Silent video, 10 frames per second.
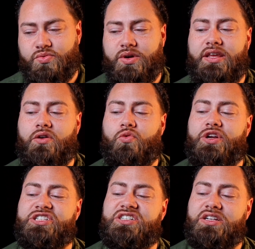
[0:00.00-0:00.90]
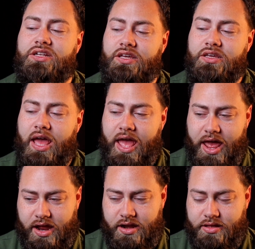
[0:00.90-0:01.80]
is what he originally
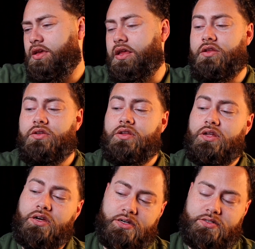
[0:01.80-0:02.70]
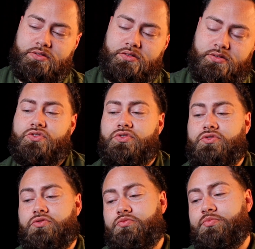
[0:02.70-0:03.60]
had. It looks
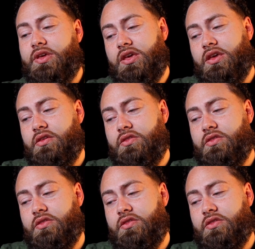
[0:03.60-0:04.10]
to be